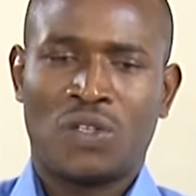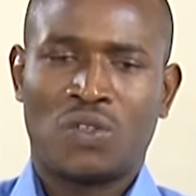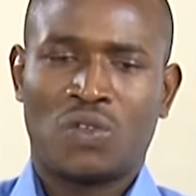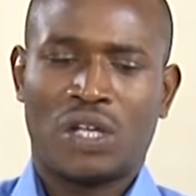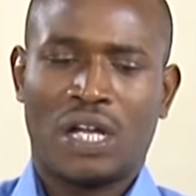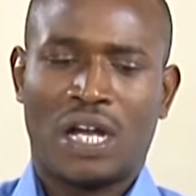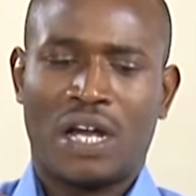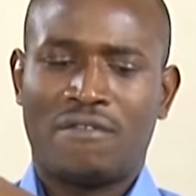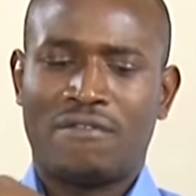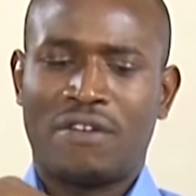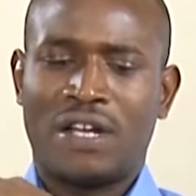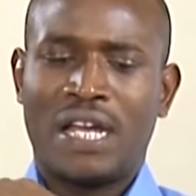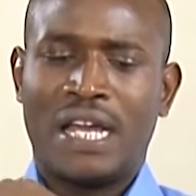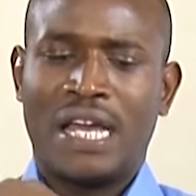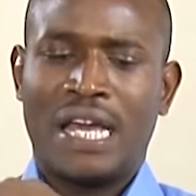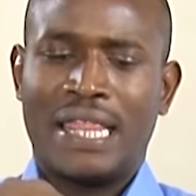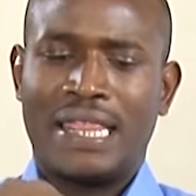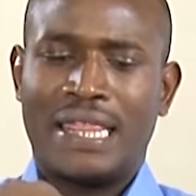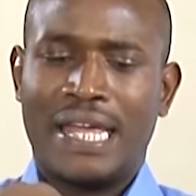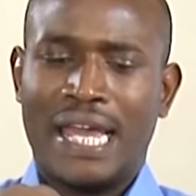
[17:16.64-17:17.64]
We have
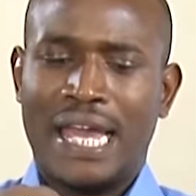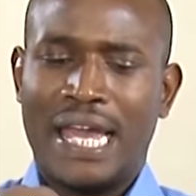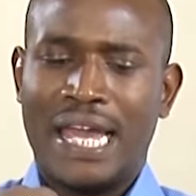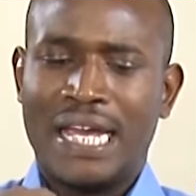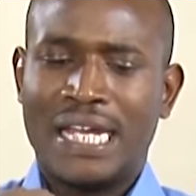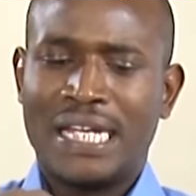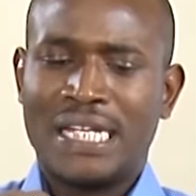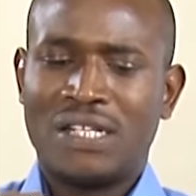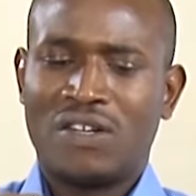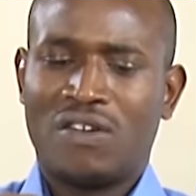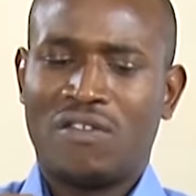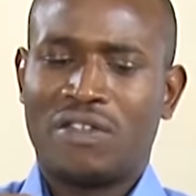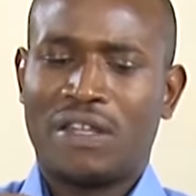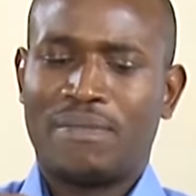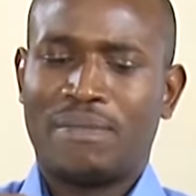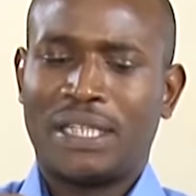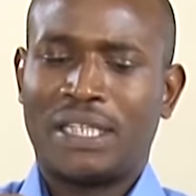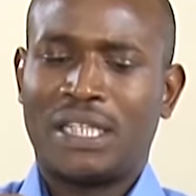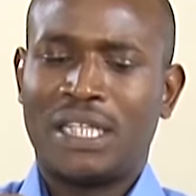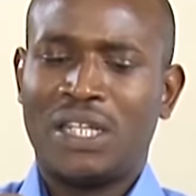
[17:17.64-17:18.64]
the edge of the
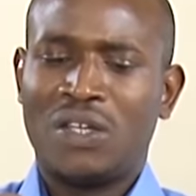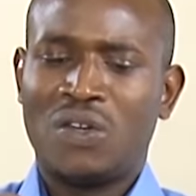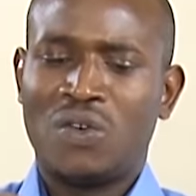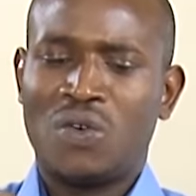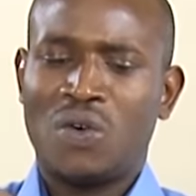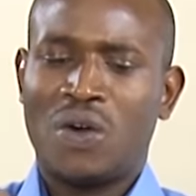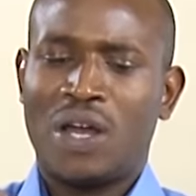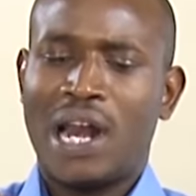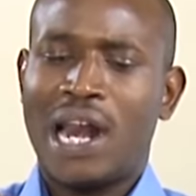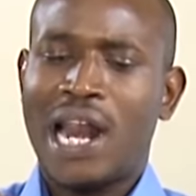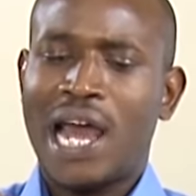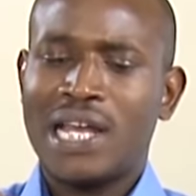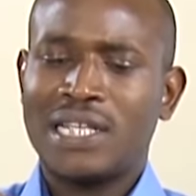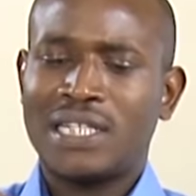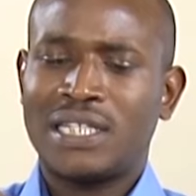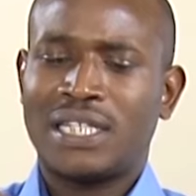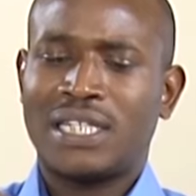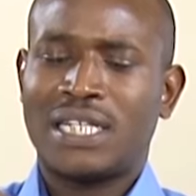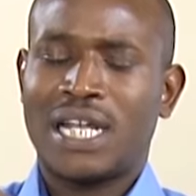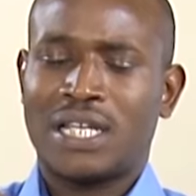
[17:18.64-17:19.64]
material
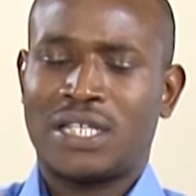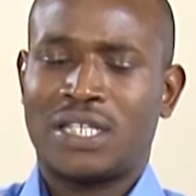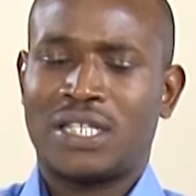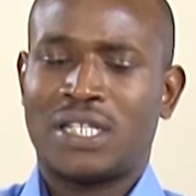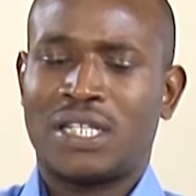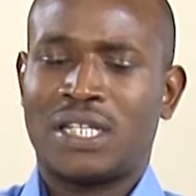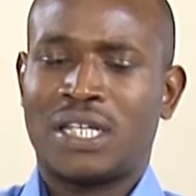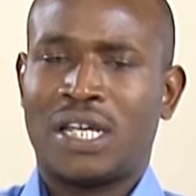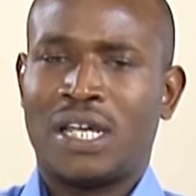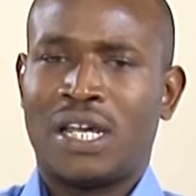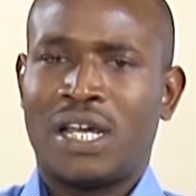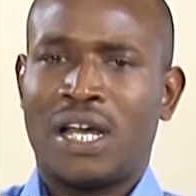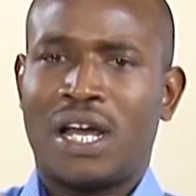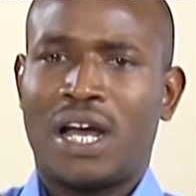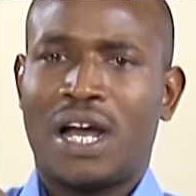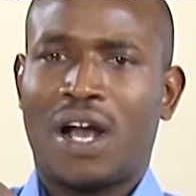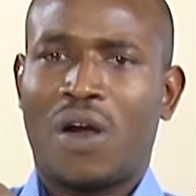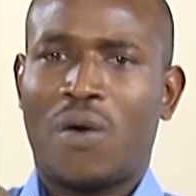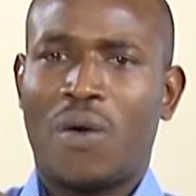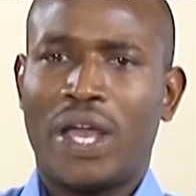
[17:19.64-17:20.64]
last touched
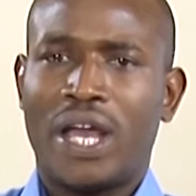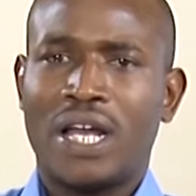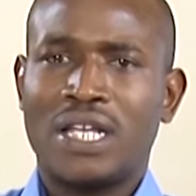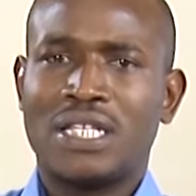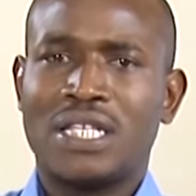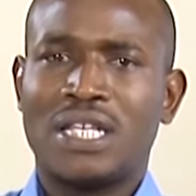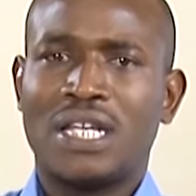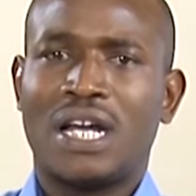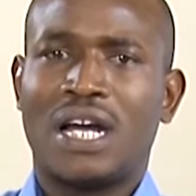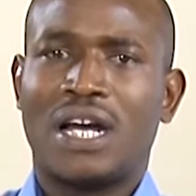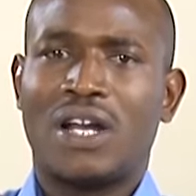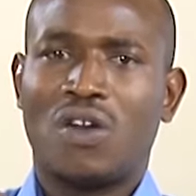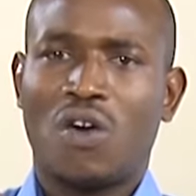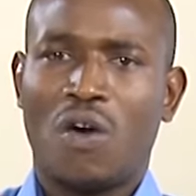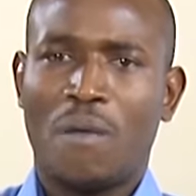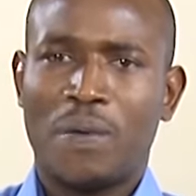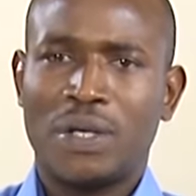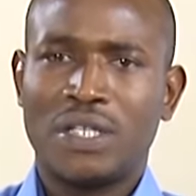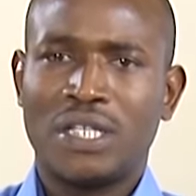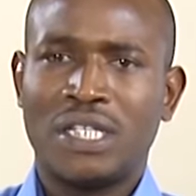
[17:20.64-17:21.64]
acquires an
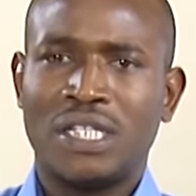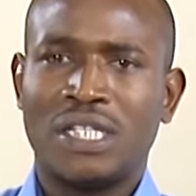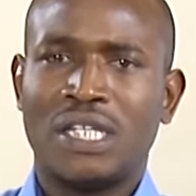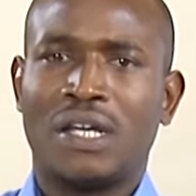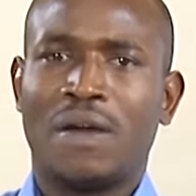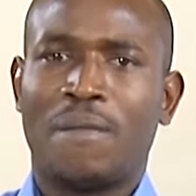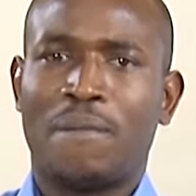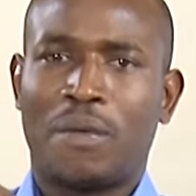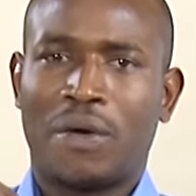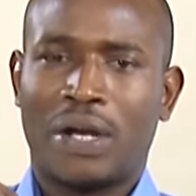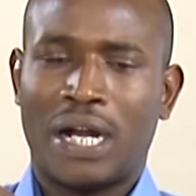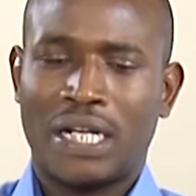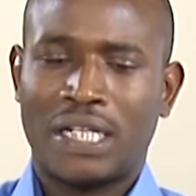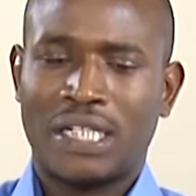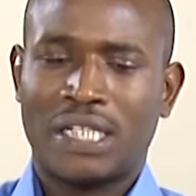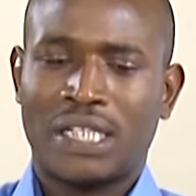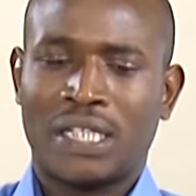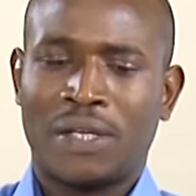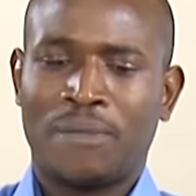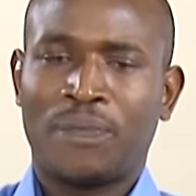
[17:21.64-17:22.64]
opposite
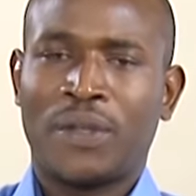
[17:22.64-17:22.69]
polarity.